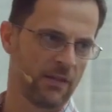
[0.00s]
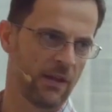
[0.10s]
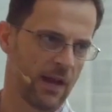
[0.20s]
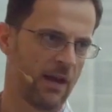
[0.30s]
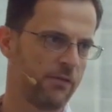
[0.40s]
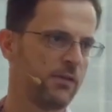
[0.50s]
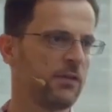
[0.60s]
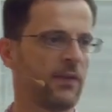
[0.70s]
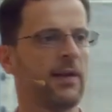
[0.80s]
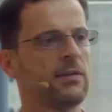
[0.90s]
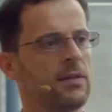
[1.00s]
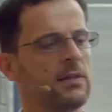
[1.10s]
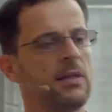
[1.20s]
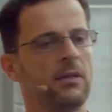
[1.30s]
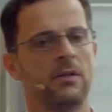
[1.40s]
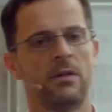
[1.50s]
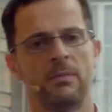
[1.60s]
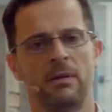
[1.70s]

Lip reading: I think I have a few slides on this later on.